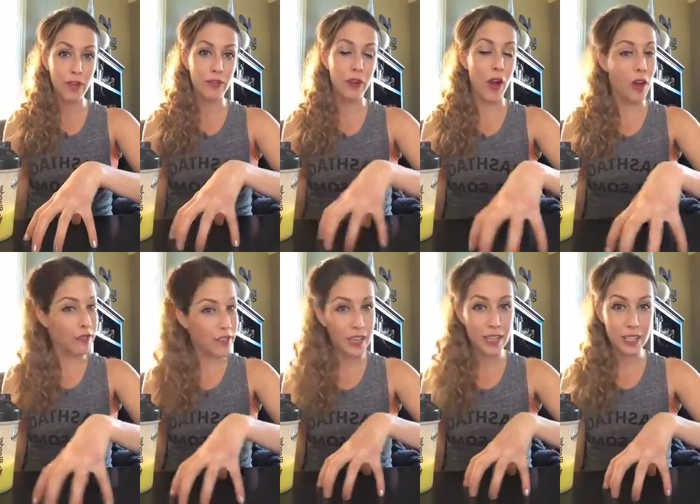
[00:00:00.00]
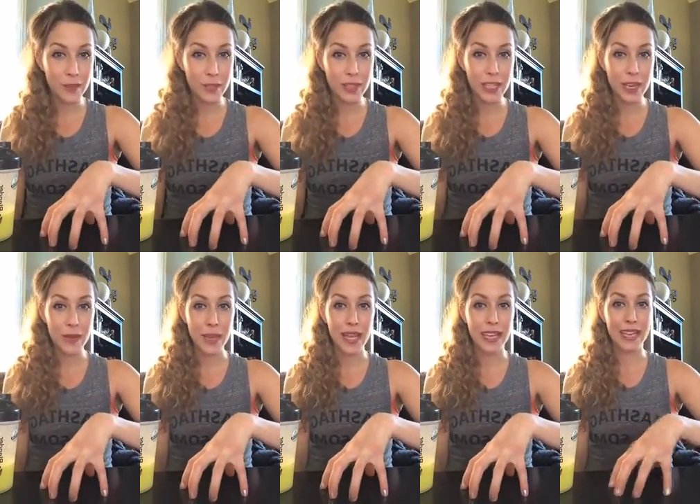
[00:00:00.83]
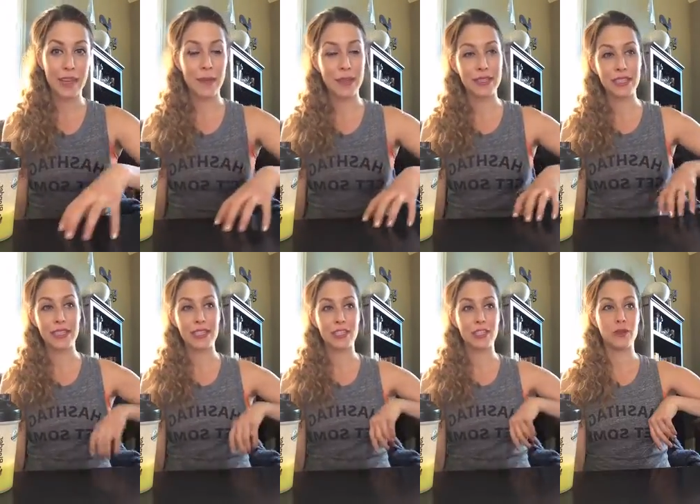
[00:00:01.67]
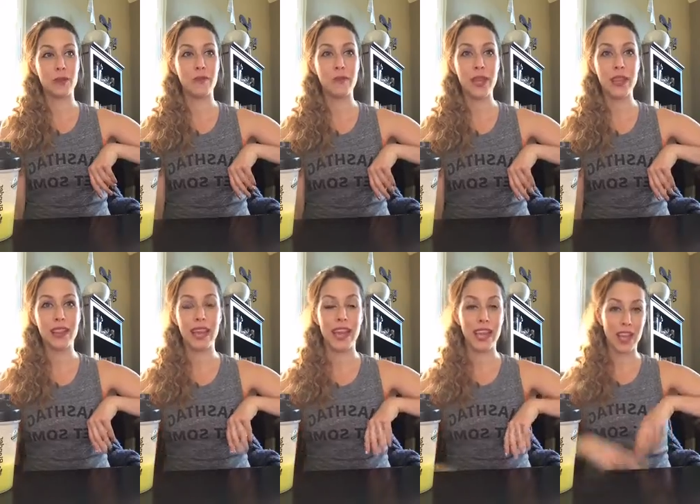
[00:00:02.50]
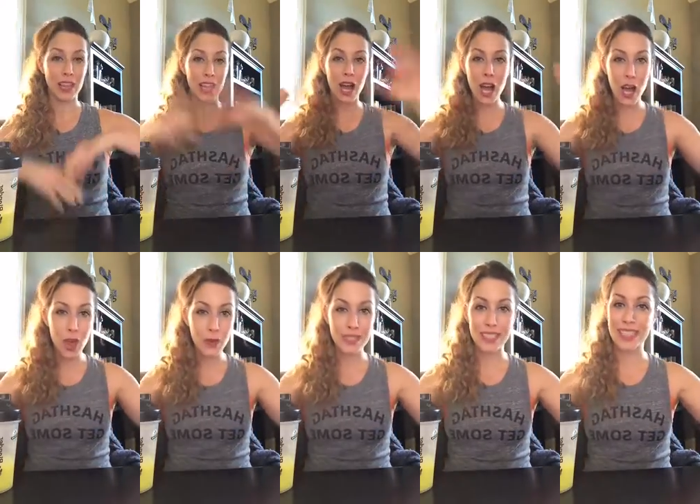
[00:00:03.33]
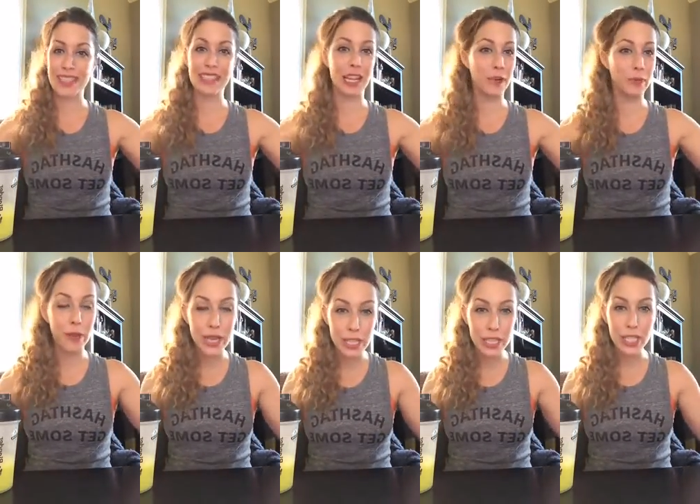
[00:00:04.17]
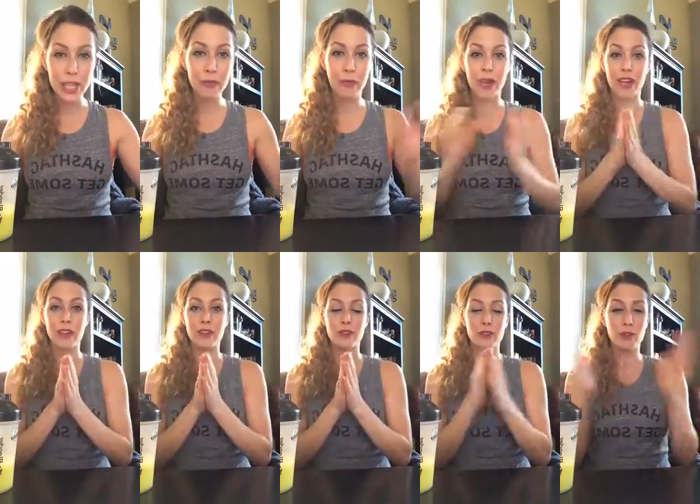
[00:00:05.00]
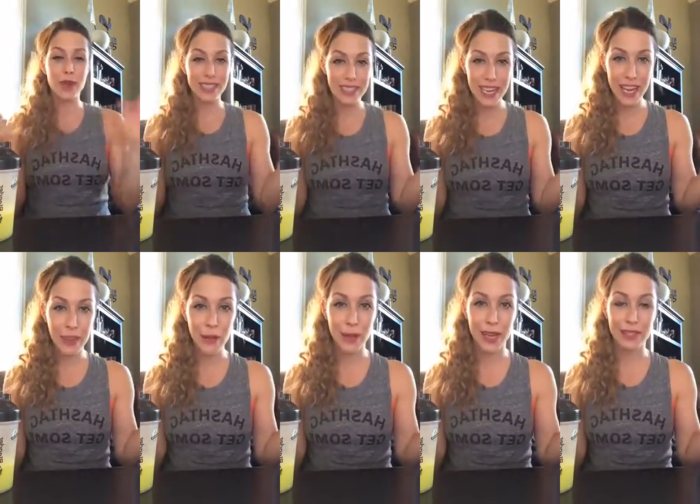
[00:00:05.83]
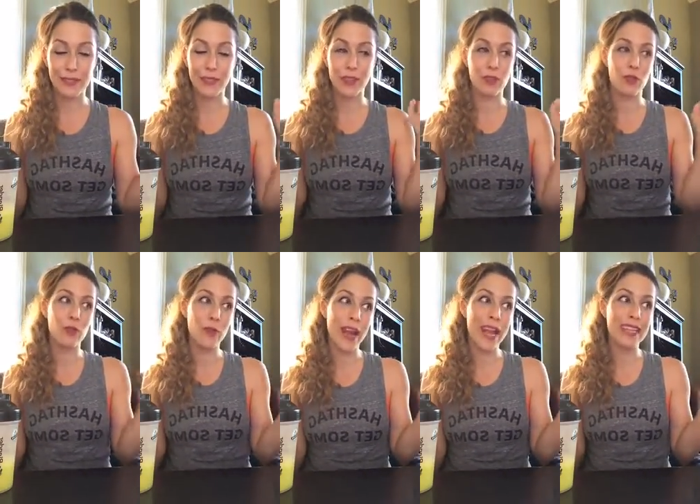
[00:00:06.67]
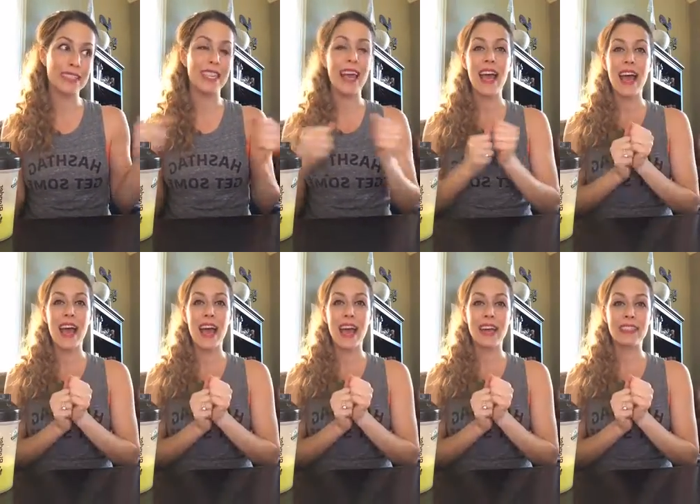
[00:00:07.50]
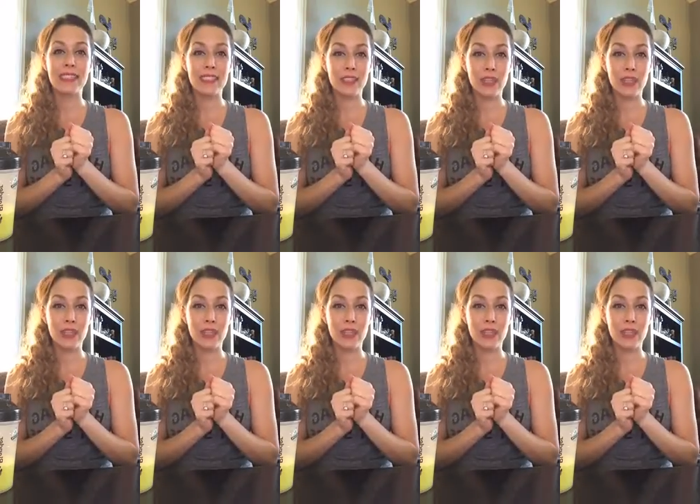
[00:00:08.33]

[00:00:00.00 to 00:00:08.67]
for all of the customers to come in, and they basically do a big hello, it's like a celebration, we're gonna lose weight together, we're gonna feel great, and